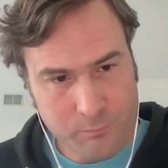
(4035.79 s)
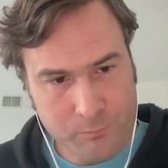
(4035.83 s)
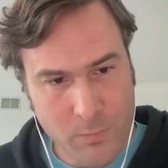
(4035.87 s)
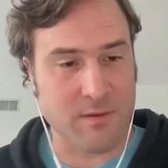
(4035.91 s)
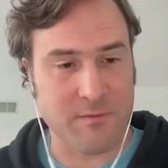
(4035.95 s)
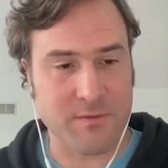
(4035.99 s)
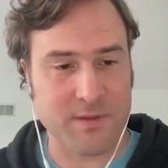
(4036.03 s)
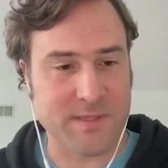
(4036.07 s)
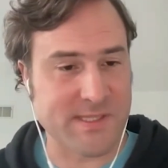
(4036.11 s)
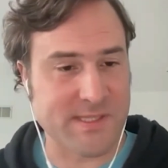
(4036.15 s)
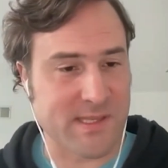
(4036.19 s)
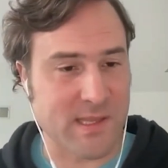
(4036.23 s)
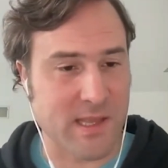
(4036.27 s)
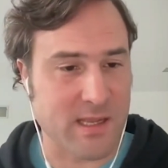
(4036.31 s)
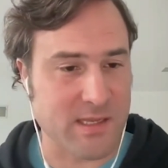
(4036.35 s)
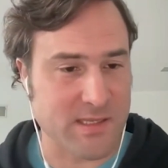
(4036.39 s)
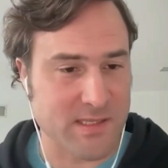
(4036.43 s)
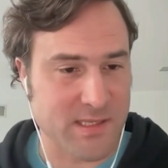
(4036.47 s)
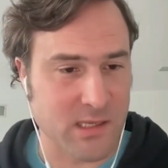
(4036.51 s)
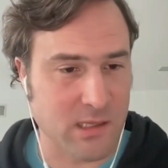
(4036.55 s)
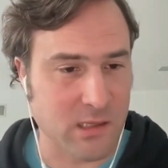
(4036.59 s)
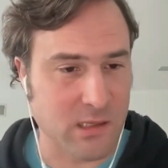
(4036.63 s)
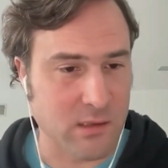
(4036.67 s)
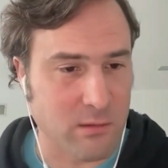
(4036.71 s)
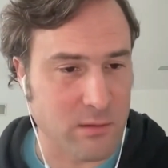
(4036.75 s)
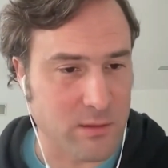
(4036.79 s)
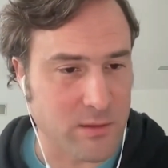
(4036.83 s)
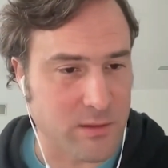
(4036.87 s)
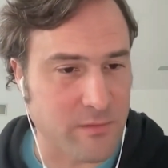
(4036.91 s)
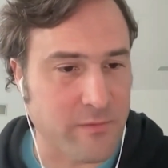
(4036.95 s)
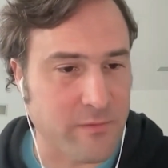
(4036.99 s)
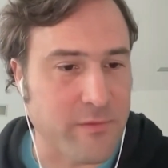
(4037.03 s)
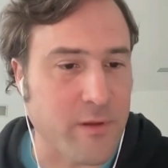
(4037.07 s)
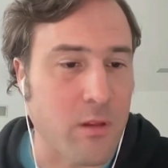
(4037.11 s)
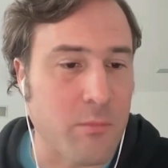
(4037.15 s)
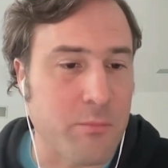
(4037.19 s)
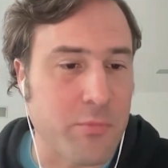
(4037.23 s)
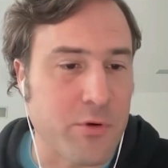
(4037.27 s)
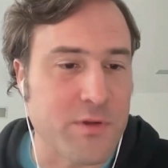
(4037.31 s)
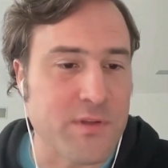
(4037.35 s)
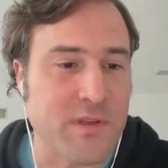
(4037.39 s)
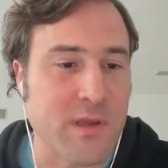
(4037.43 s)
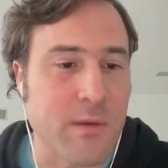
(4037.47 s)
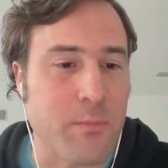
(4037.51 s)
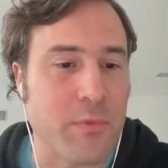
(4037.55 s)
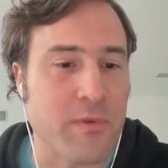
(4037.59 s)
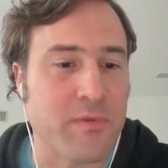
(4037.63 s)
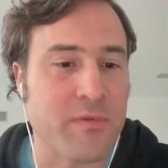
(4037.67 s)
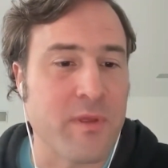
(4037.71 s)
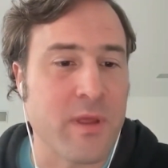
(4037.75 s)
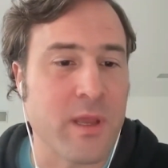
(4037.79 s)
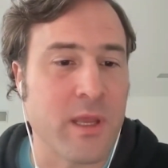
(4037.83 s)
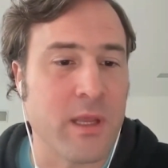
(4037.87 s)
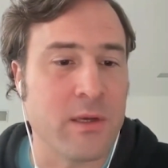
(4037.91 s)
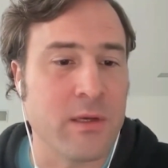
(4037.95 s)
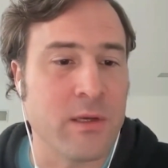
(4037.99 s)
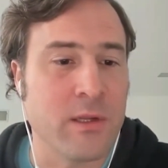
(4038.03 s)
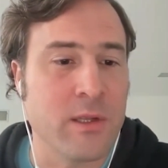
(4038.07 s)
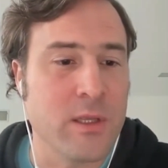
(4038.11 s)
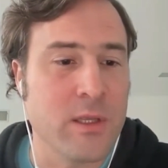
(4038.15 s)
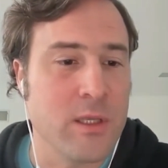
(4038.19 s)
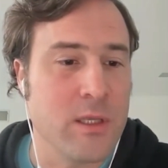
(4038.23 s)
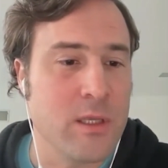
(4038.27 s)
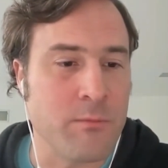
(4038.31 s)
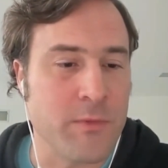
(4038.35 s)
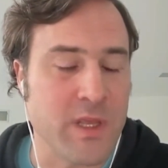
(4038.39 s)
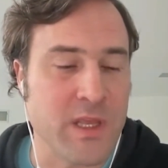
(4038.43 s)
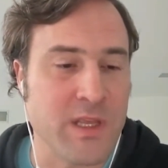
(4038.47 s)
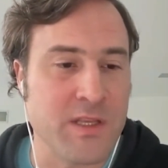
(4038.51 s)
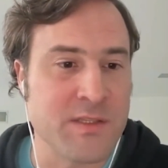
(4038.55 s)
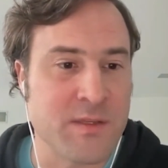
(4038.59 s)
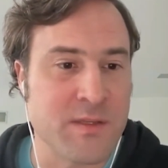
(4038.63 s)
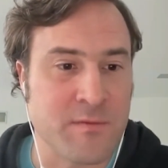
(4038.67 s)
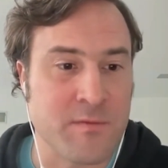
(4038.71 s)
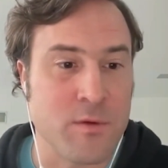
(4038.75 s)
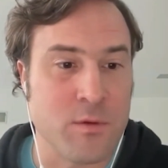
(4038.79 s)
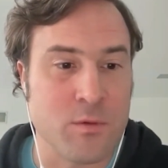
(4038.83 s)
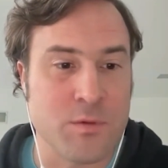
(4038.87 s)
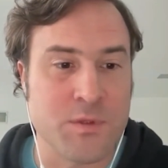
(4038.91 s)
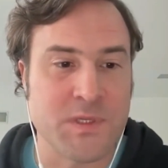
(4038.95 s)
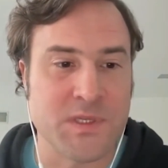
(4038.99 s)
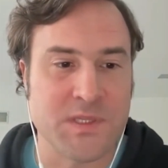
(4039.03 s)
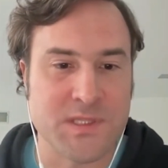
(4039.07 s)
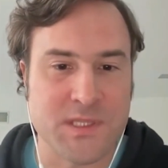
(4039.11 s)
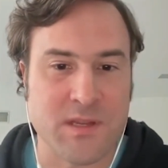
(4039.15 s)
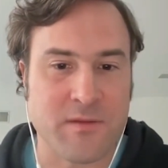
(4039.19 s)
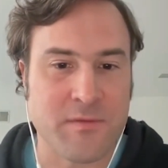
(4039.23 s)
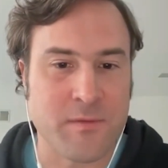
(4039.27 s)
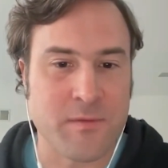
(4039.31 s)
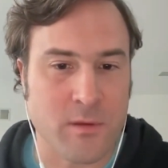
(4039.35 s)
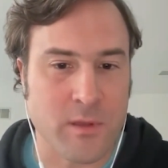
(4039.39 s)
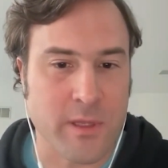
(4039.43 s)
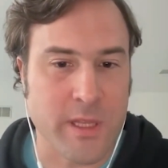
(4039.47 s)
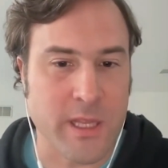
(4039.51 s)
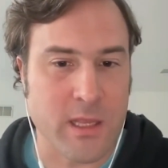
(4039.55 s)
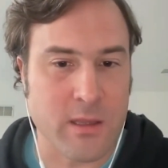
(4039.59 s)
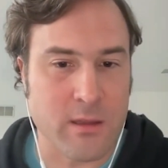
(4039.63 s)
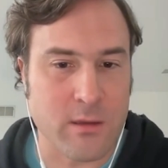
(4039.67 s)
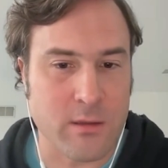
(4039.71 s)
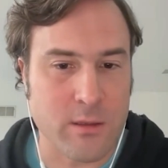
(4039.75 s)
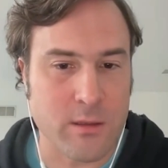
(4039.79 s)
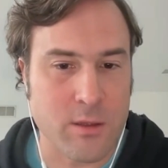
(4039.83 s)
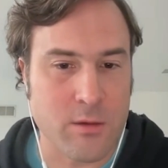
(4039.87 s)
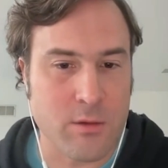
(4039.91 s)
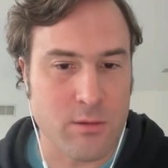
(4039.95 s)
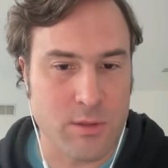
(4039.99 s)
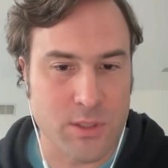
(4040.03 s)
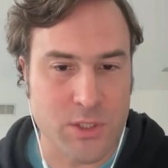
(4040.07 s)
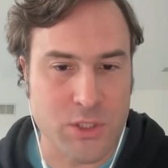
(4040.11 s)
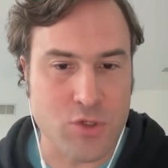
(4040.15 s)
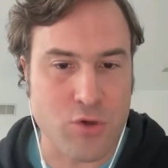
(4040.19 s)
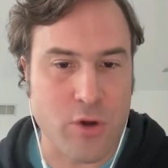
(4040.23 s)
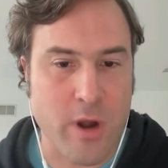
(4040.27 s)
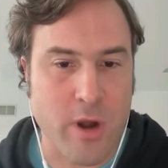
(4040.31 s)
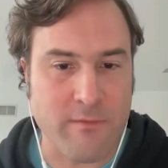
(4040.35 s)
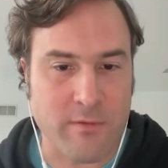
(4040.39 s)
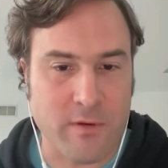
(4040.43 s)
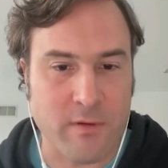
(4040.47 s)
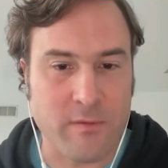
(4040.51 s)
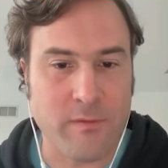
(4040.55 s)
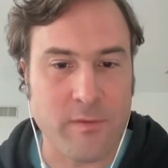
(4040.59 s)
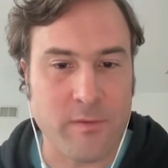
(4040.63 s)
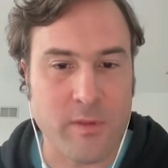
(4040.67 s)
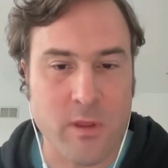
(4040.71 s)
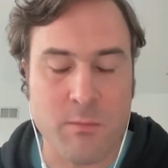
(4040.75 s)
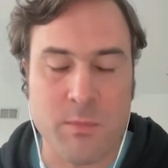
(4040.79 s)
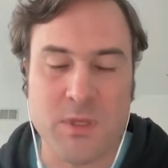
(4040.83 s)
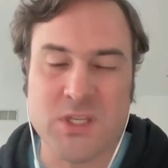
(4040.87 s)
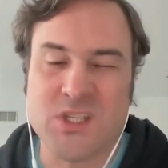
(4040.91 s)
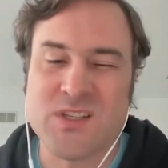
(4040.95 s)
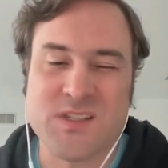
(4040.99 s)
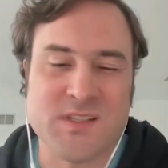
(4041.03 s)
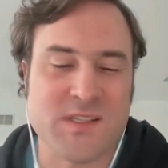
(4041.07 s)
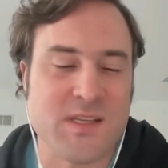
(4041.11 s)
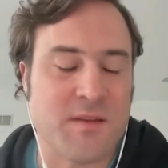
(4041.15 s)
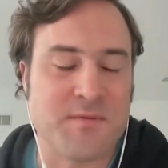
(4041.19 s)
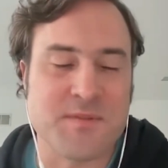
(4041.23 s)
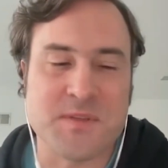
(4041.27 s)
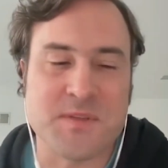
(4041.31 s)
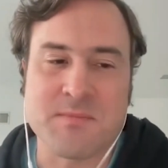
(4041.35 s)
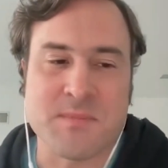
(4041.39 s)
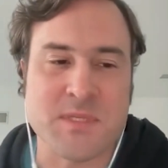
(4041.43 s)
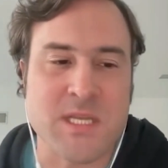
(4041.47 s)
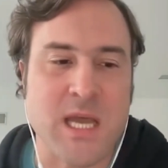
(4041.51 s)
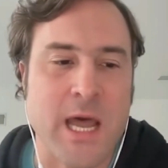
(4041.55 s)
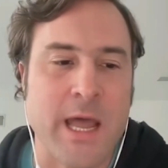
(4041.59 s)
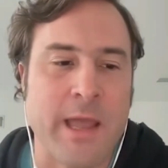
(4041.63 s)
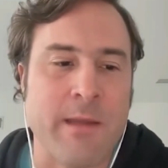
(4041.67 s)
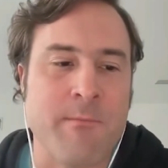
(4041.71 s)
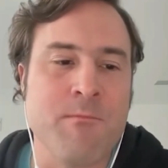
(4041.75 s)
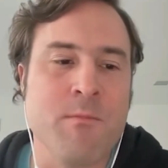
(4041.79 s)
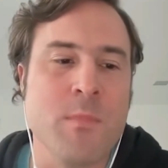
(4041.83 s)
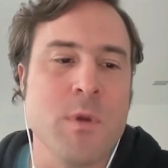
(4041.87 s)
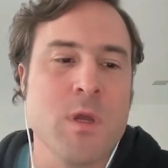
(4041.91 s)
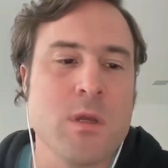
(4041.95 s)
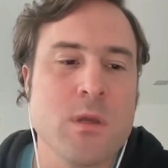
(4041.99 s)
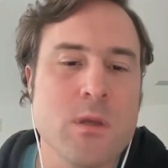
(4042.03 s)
If it's like a single developer type of thing, the ease of use is definitely a huge driver for them. It just saves them time.